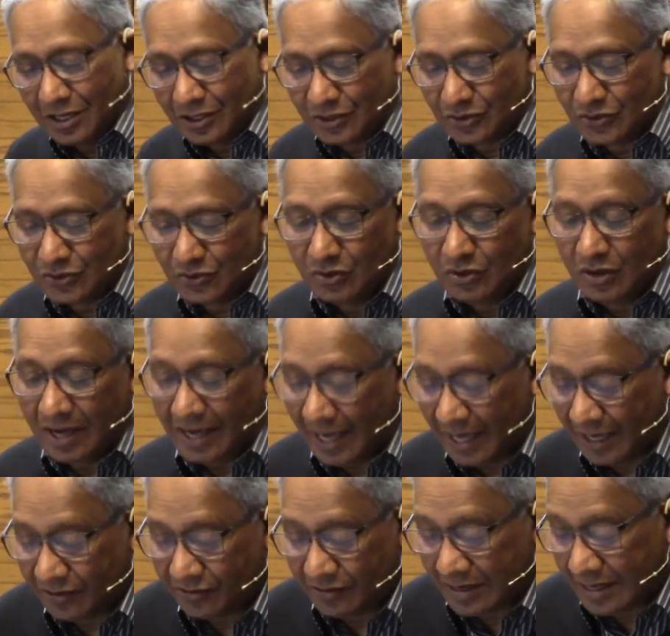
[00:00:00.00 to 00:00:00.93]
to
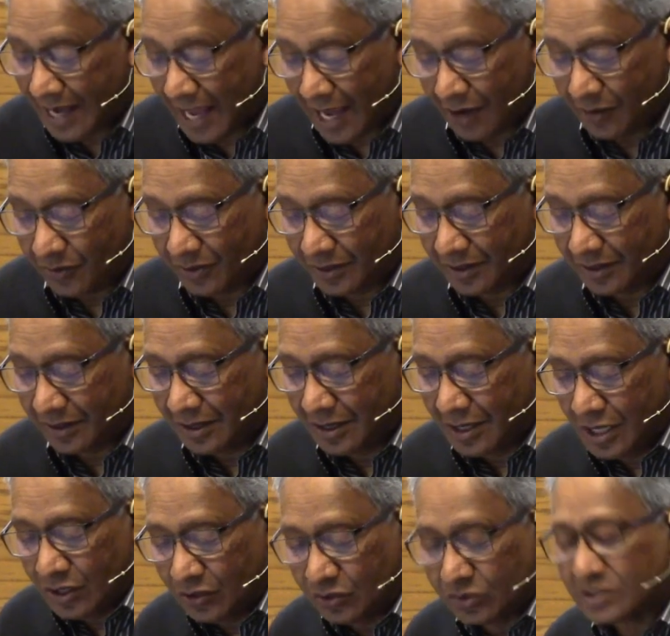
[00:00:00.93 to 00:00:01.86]
Henry Nouwen,
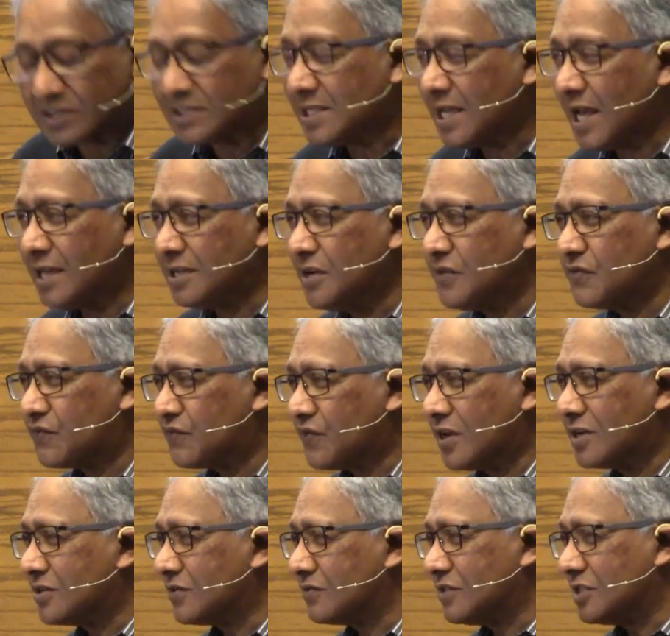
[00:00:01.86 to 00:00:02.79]
who sat in
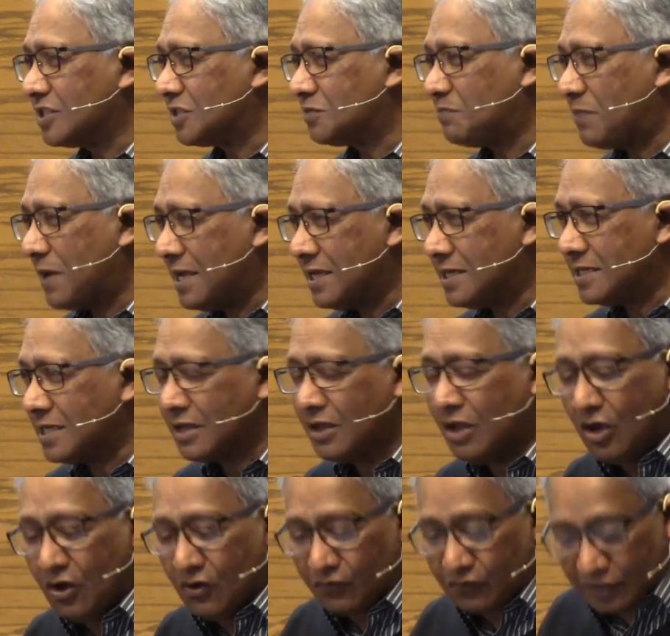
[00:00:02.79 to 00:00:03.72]
front of this painting
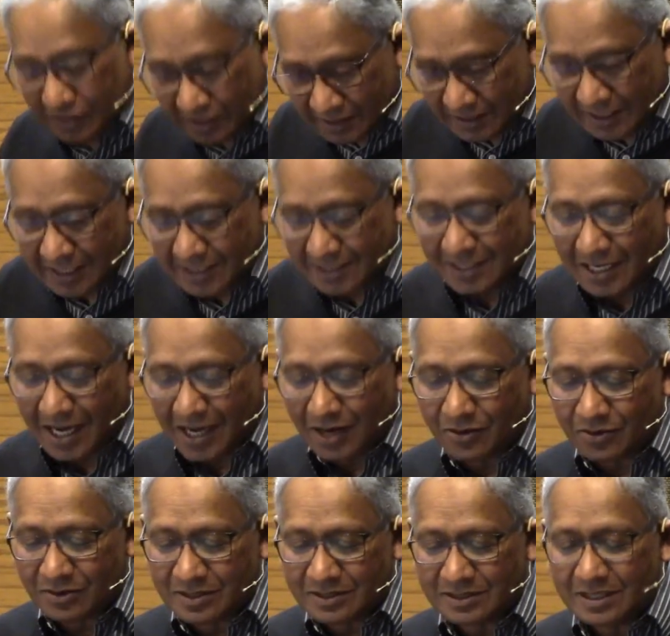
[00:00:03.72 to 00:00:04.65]
for 6
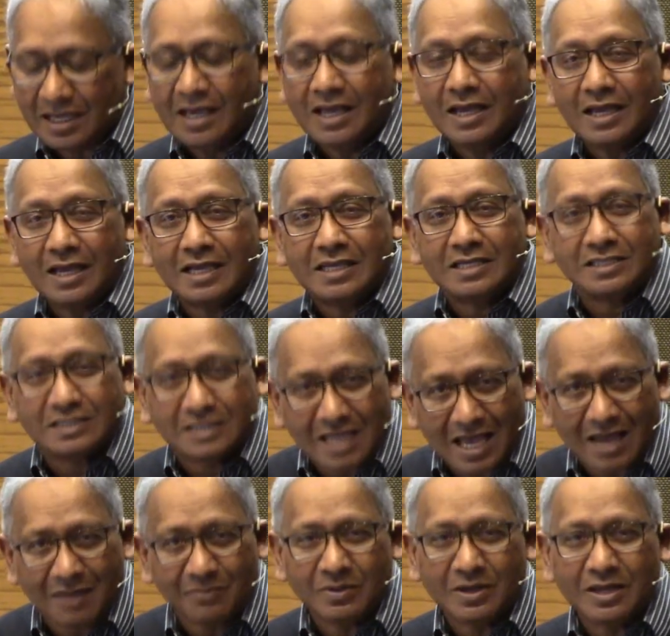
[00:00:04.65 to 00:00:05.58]
hours
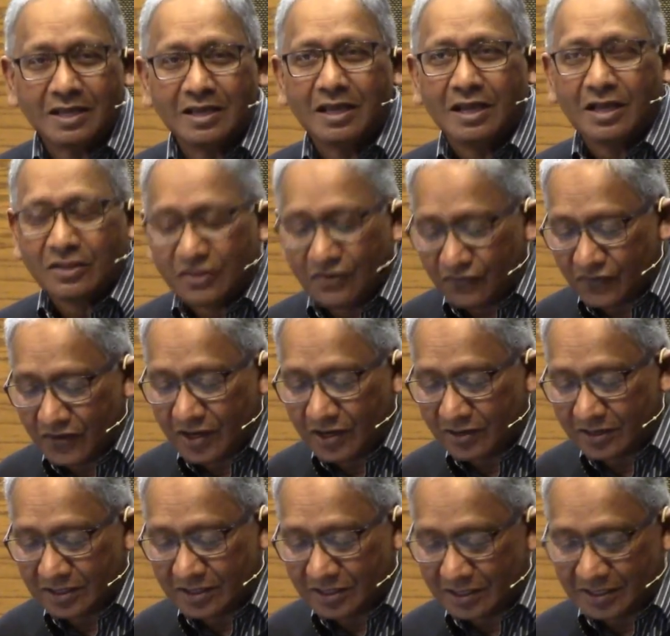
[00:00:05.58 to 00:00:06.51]
examining the
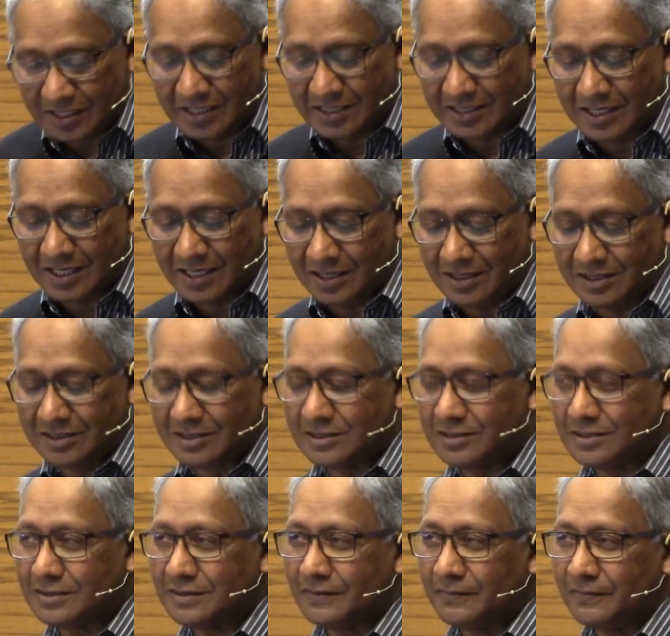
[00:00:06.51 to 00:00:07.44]
various
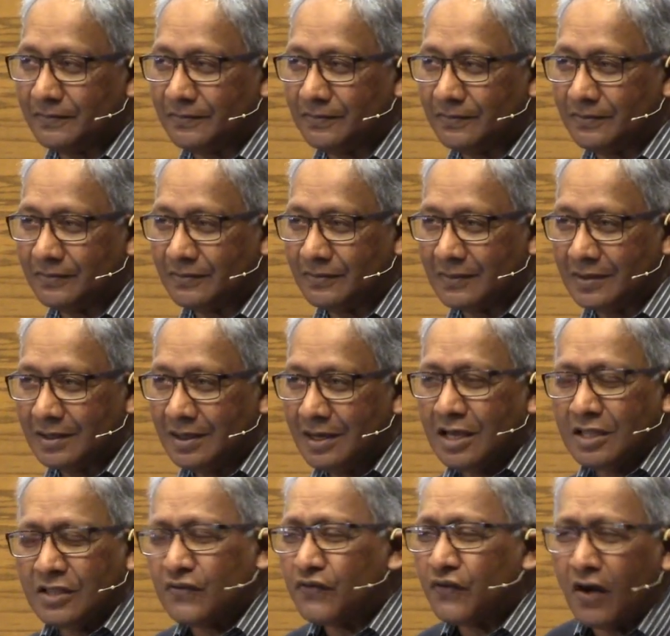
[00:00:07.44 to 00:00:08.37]
details.
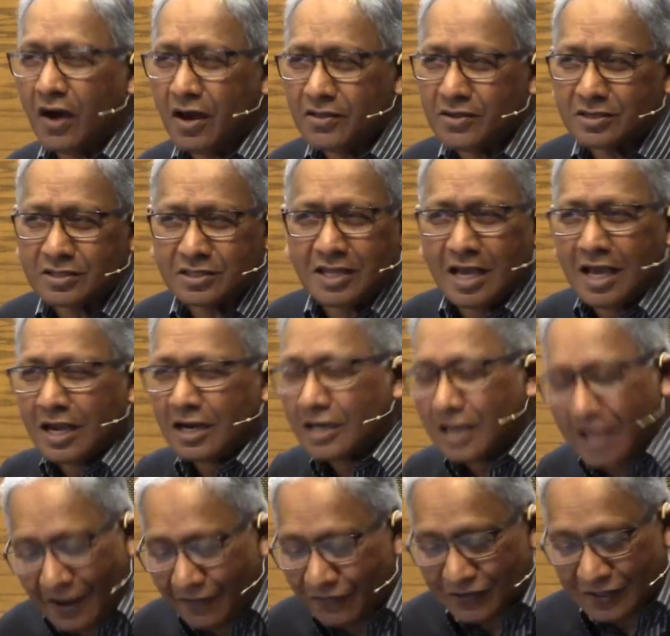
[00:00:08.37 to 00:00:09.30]
The father's
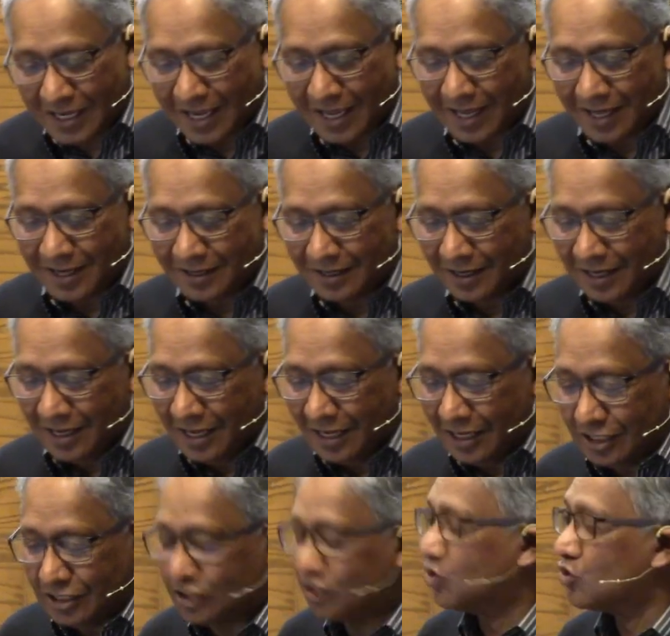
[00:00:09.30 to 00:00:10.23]
left hand
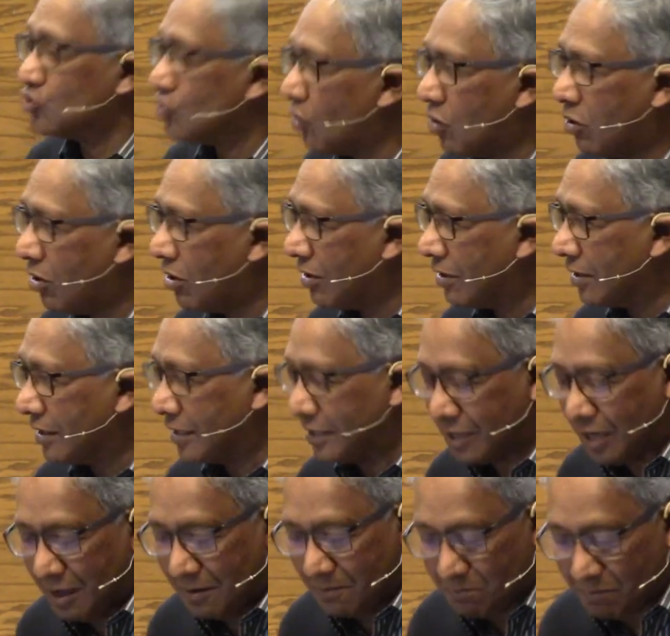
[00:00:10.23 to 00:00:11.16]
is strong and
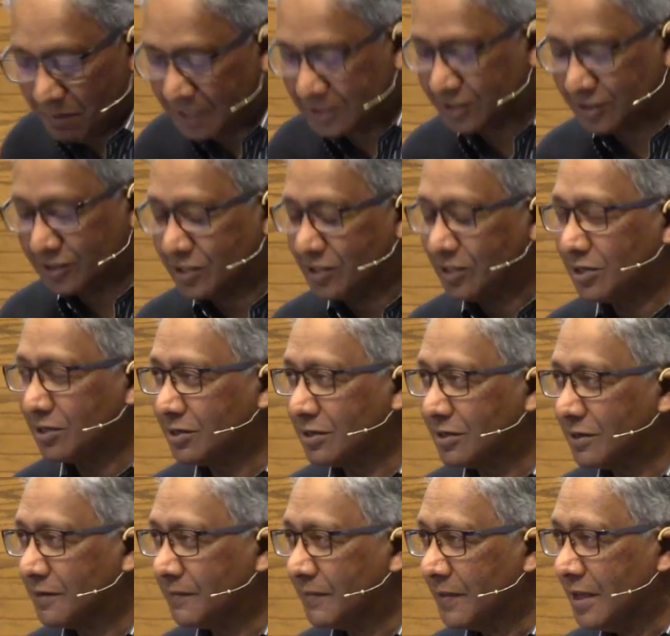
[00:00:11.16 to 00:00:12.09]
muscular,
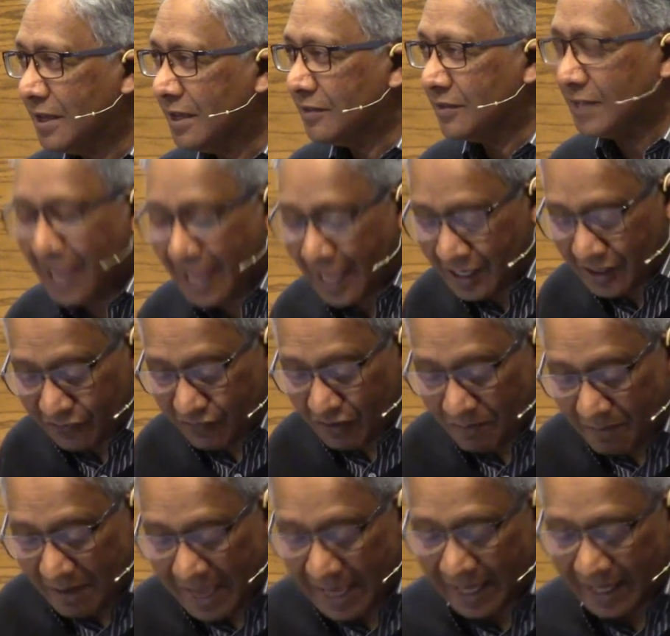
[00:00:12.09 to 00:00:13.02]
the hand of a
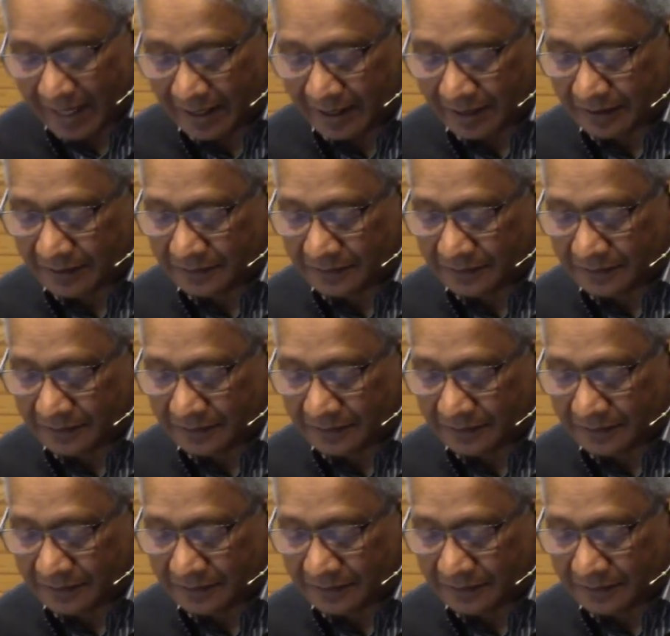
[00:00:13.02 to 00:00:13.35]
man.